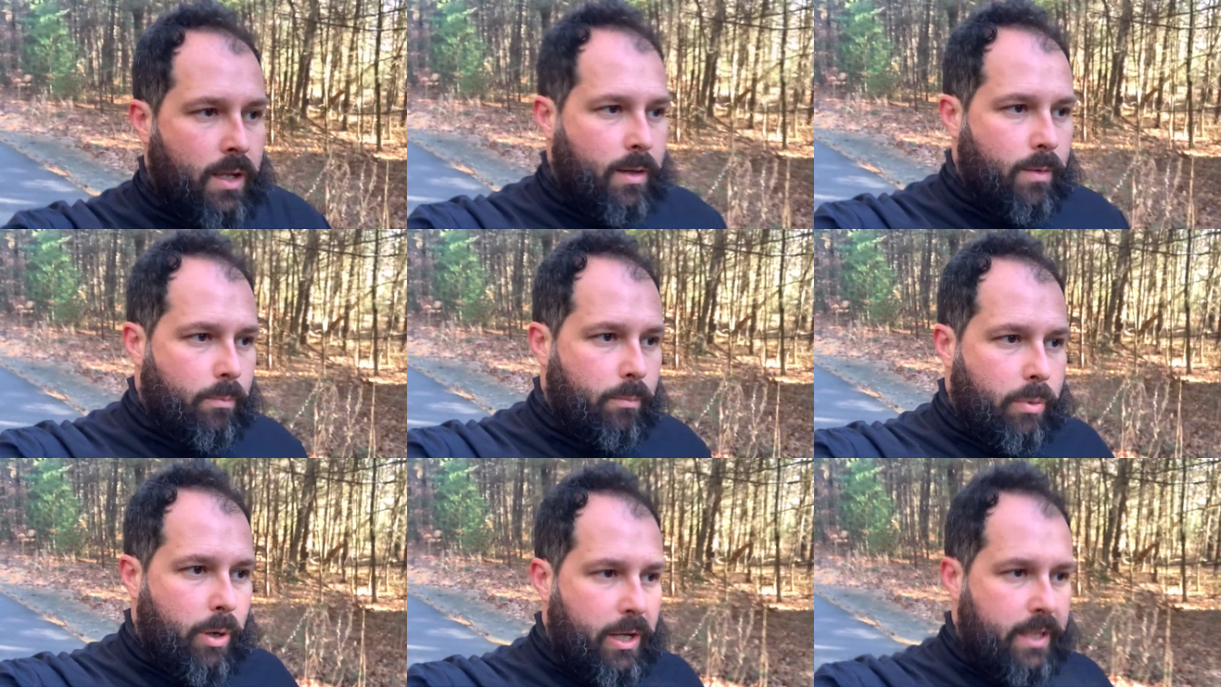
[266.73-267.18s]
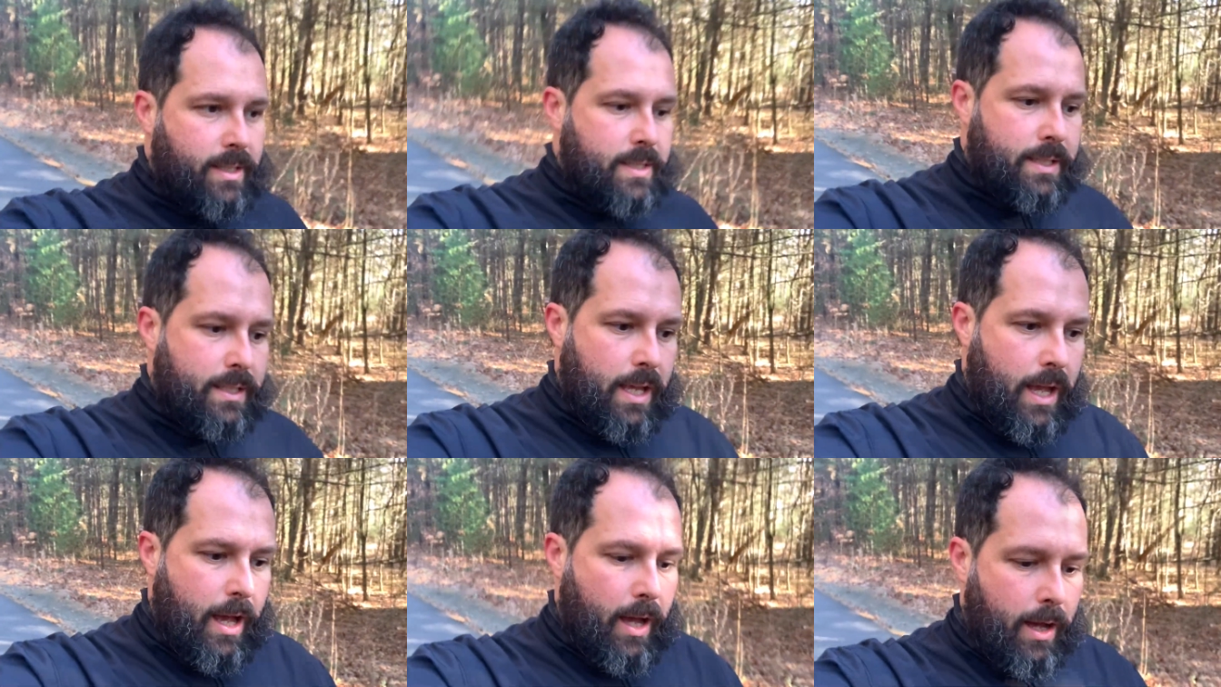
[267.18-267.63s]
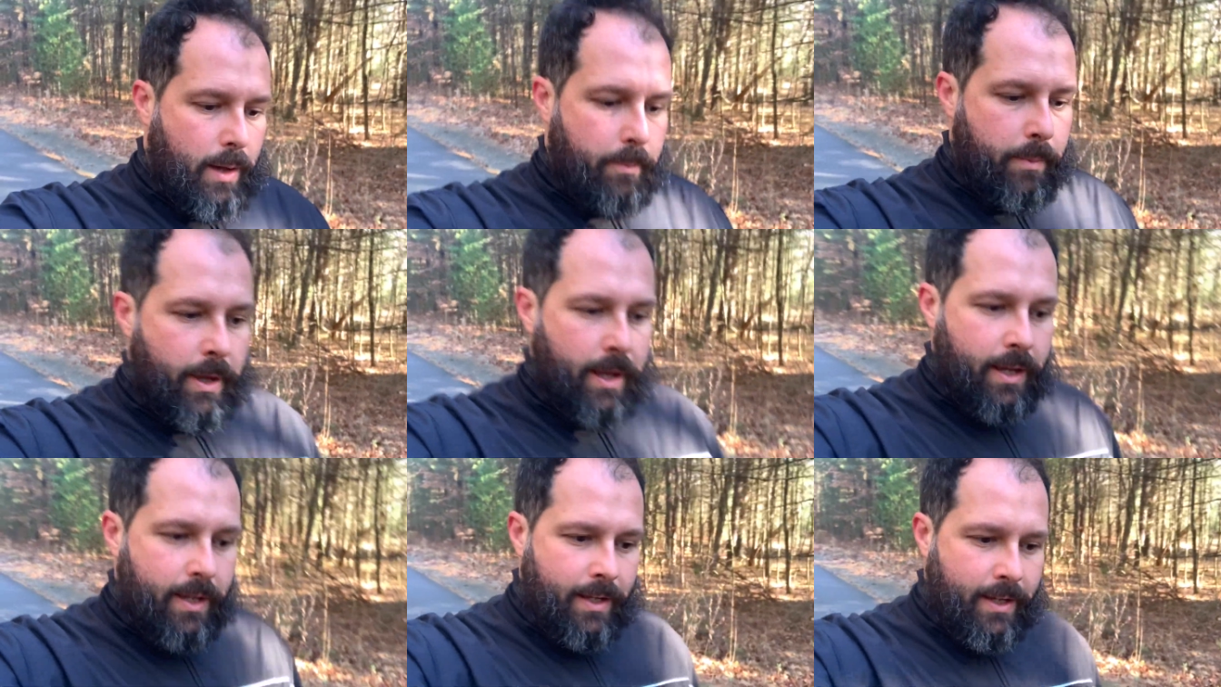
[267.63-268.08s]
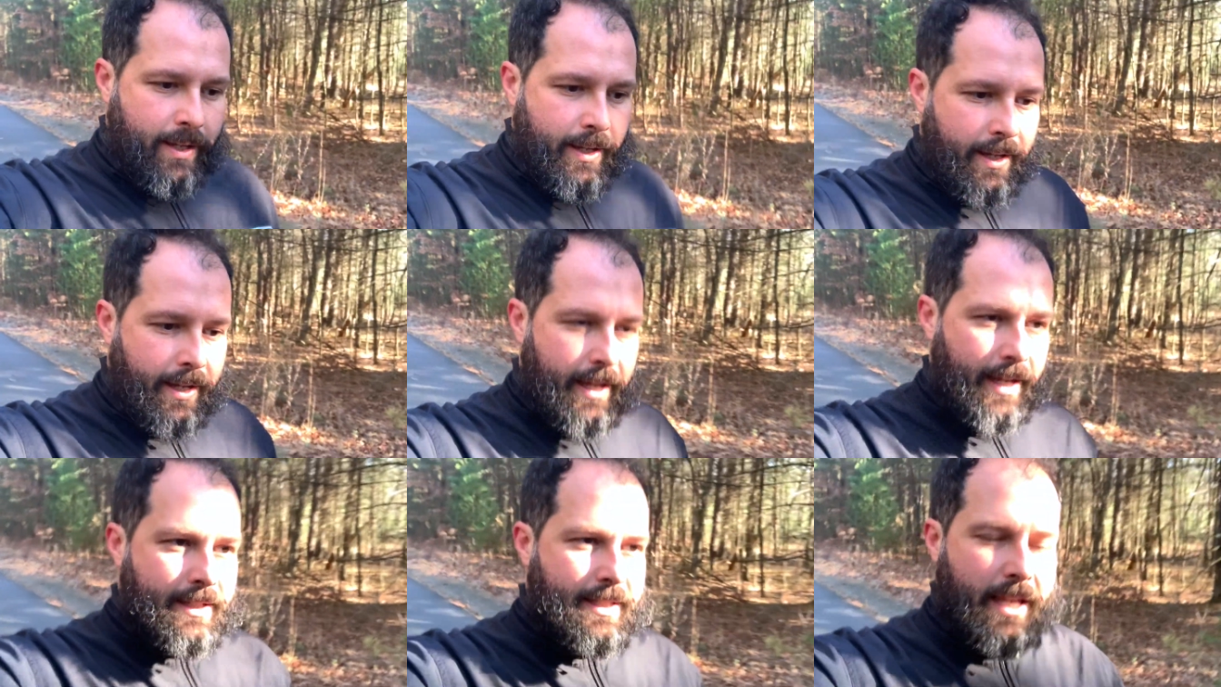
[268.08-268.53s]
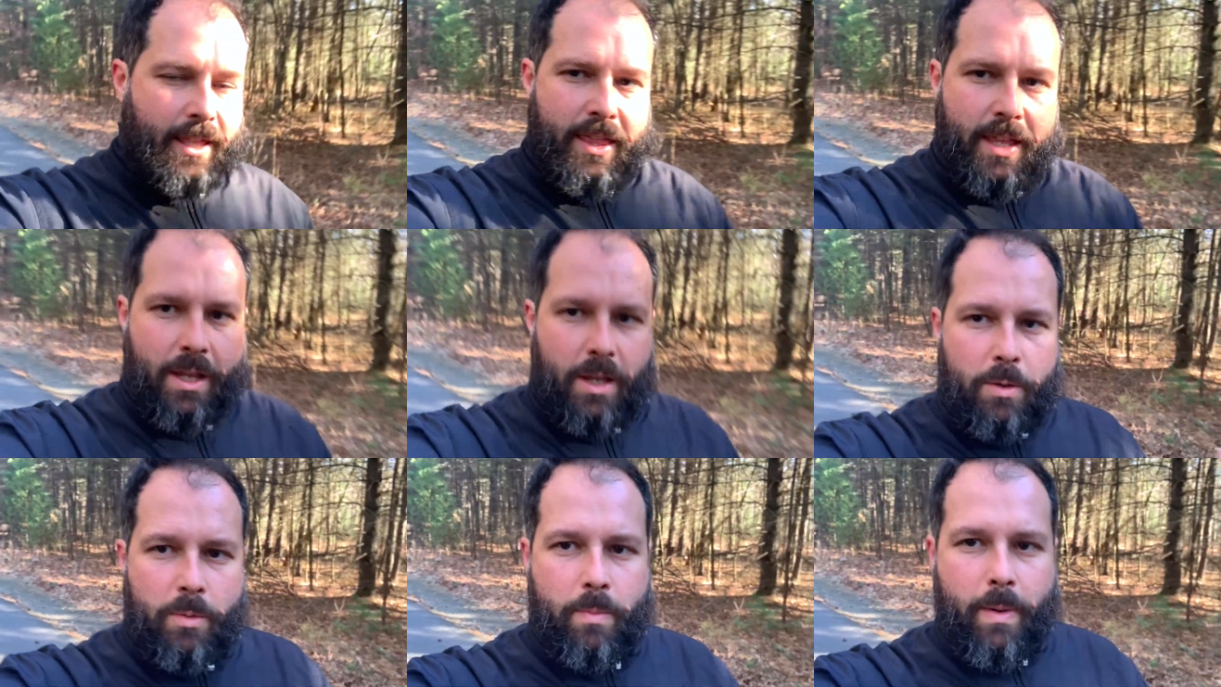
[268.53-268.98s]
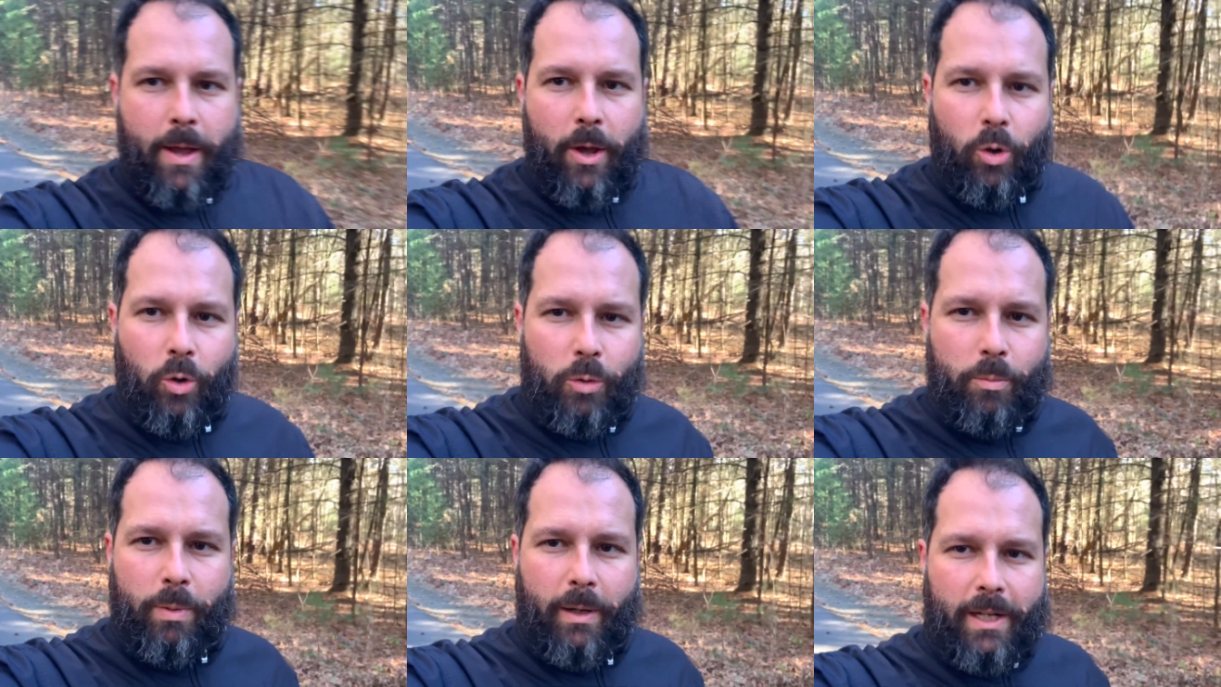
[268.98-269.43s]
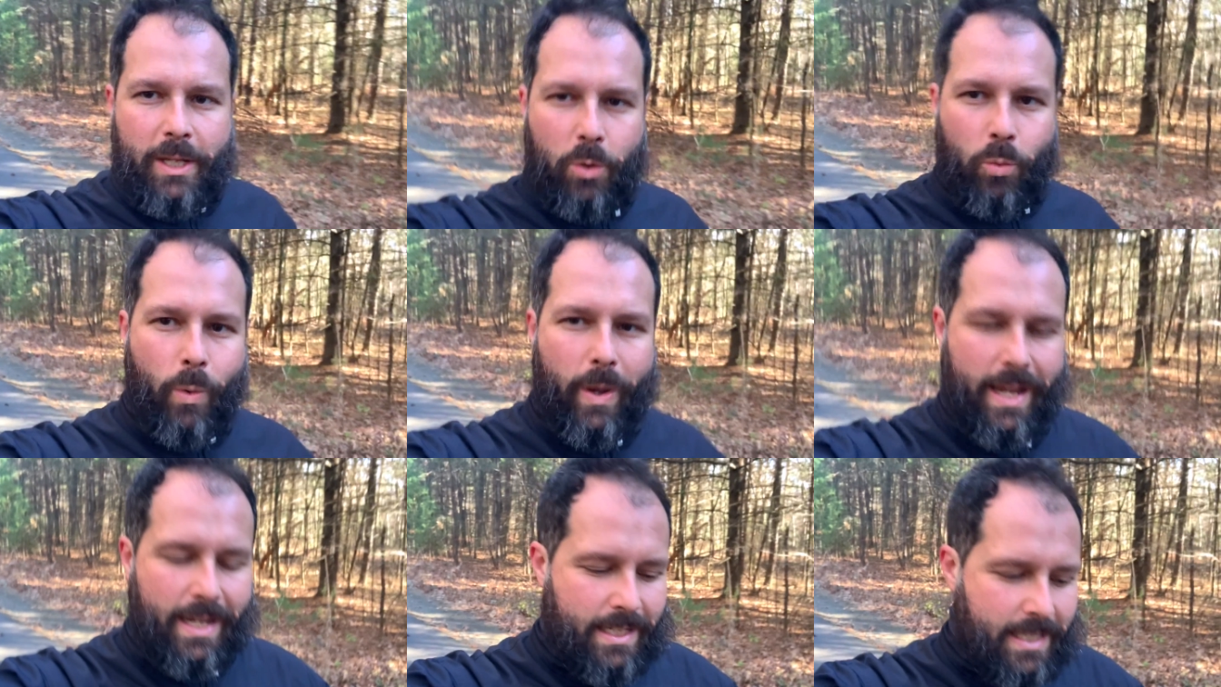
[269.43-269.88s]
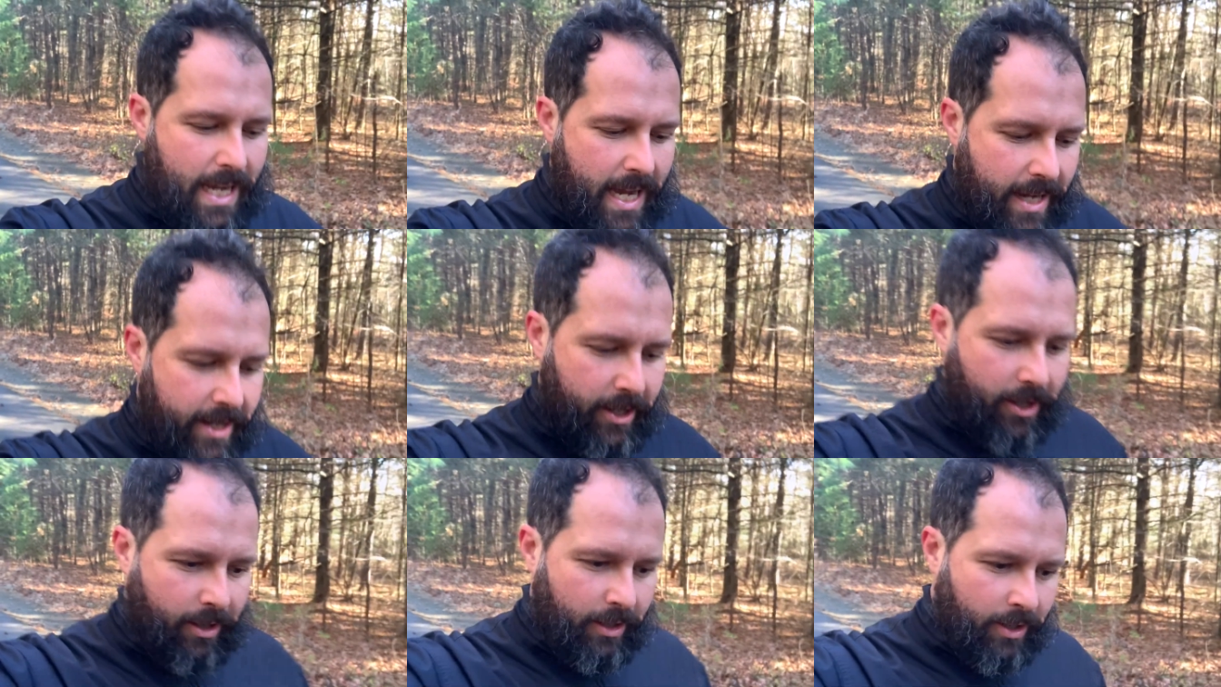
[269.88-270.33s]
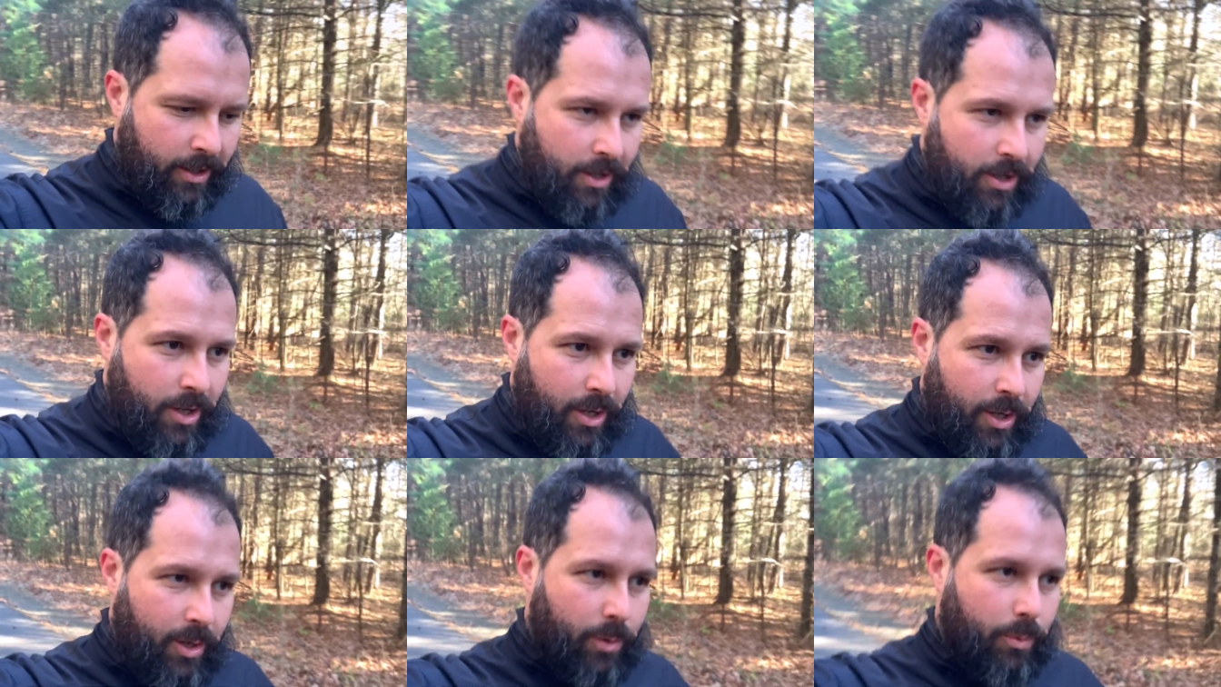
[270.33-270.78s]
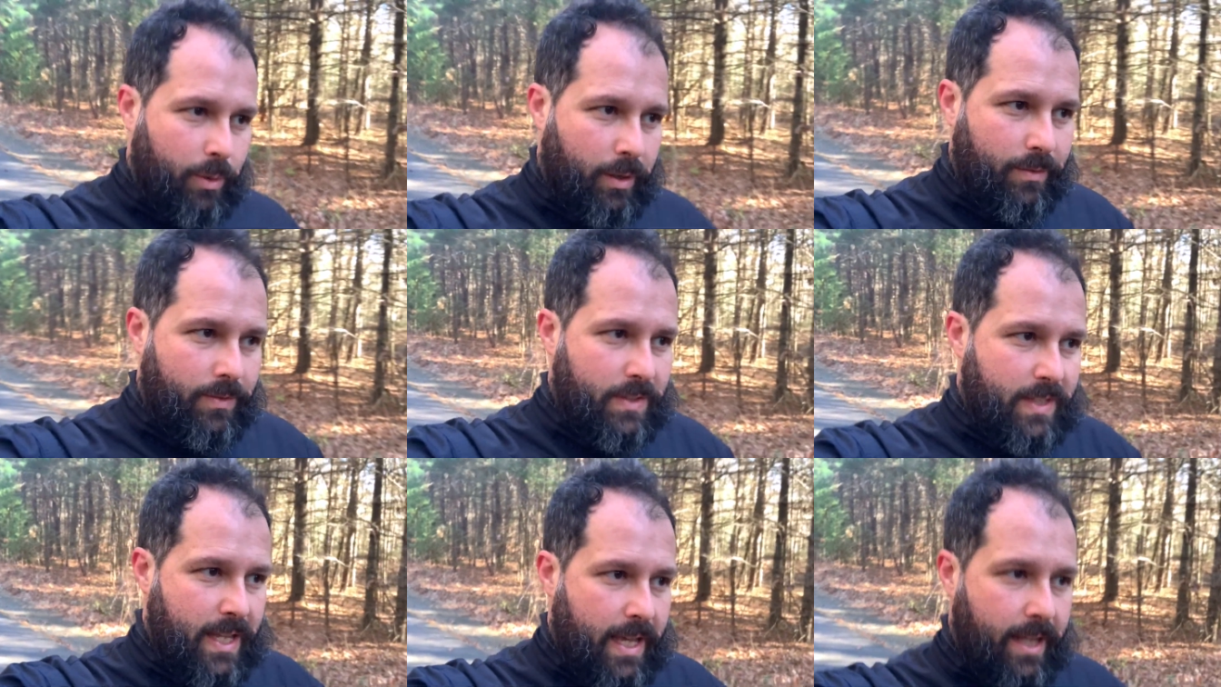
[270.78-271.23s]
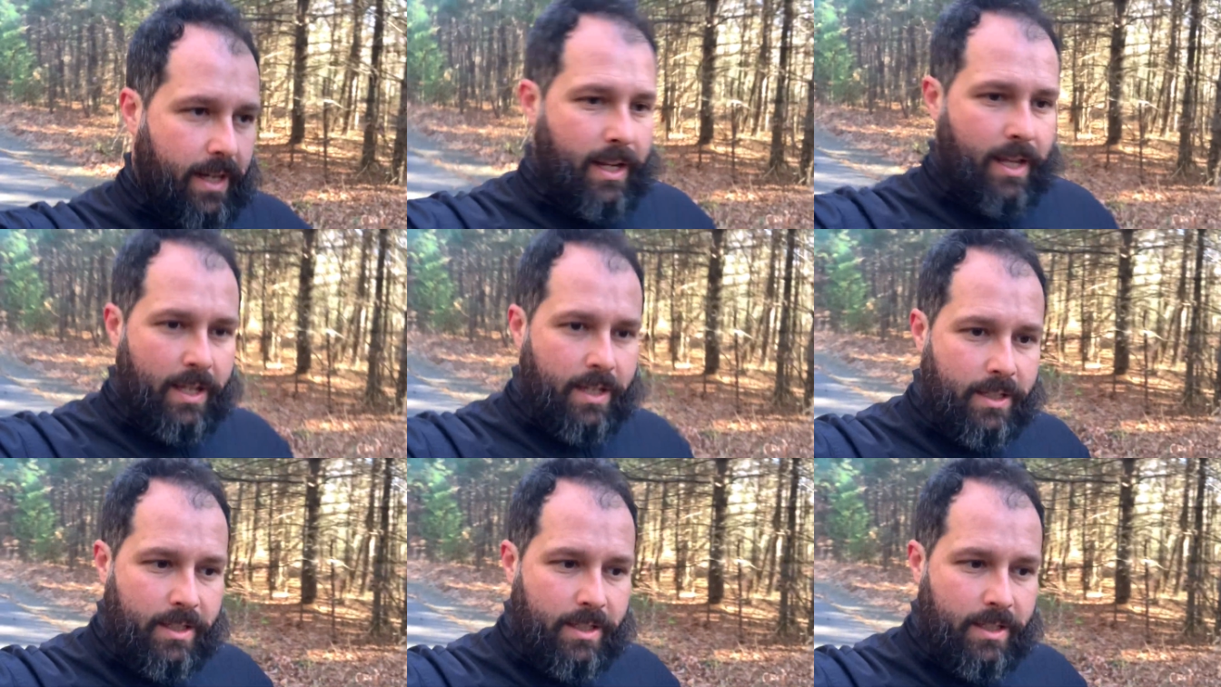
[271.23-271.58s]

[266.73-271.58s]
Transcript: But um, as I think my old buddy Wayne Dyer would have said,